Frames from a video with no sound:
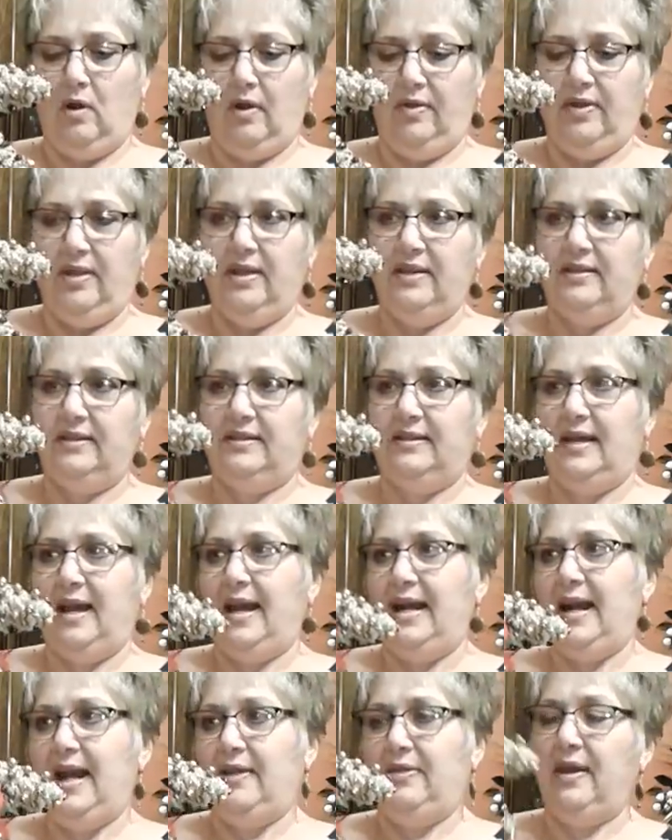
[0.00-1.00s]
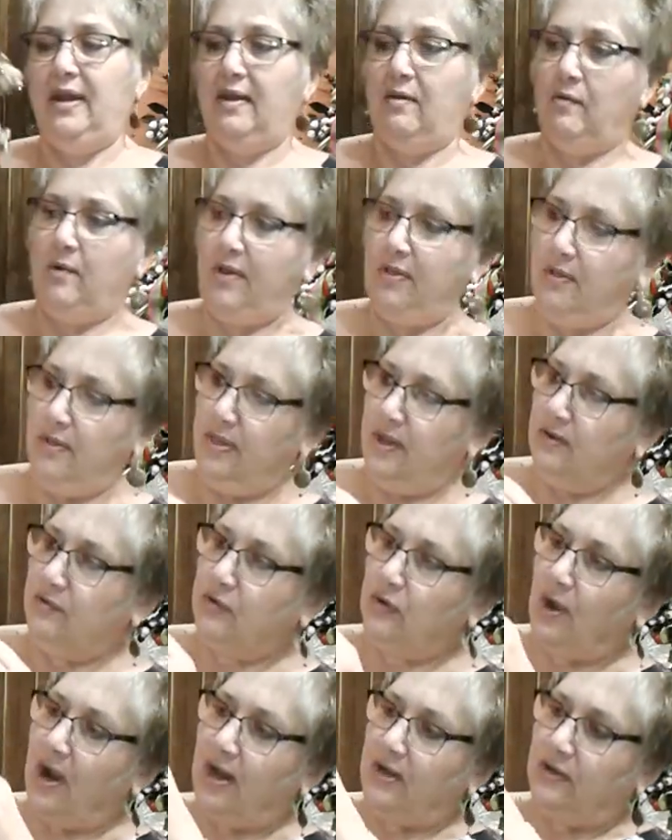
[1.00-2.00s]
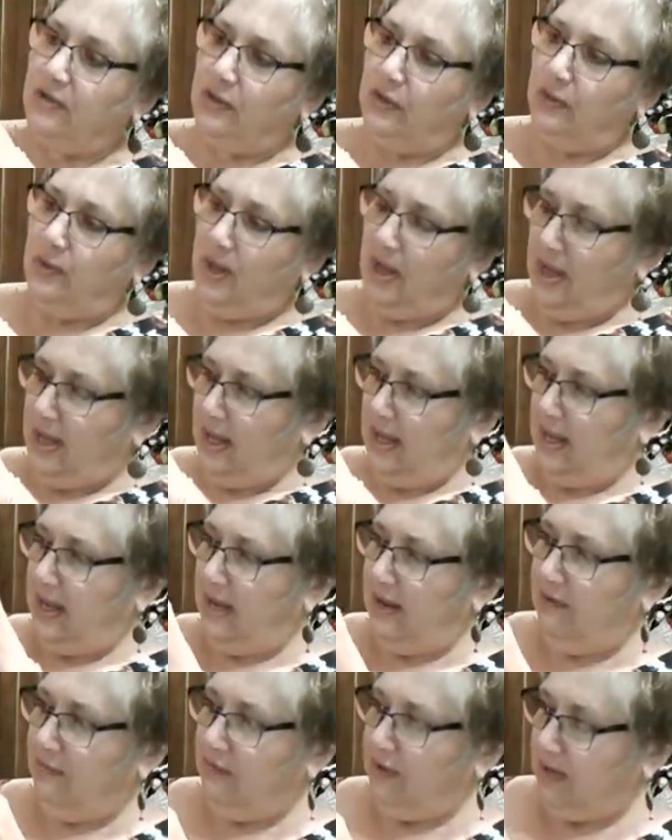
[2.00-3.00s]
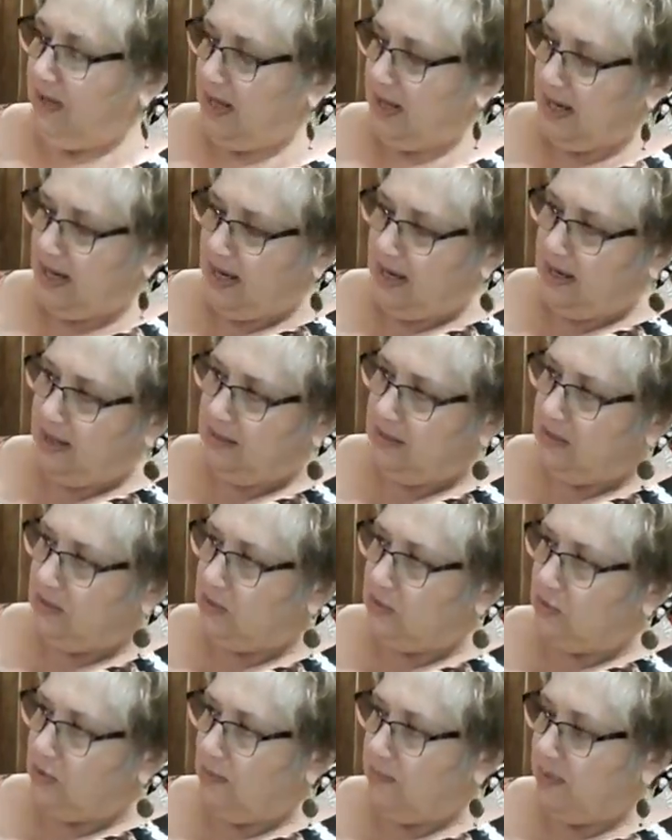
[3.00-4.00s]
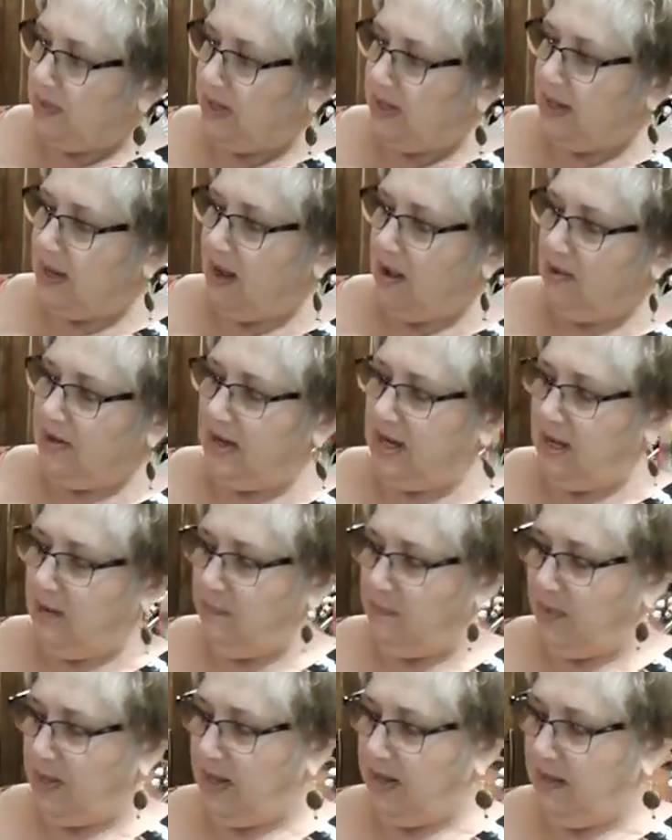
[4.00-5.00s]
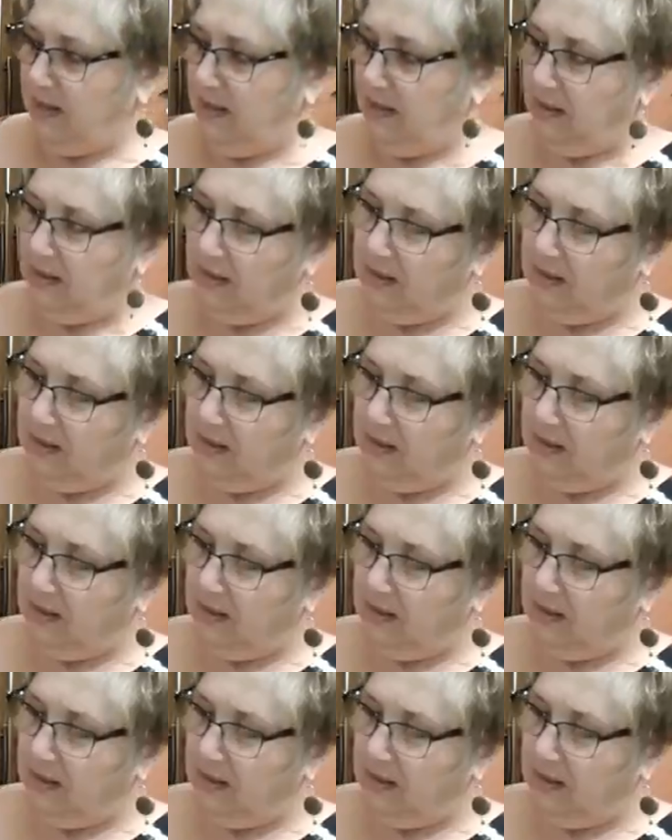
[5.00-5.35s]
on this side, I think, rather than trying to evenly distribute it. I'll keep it.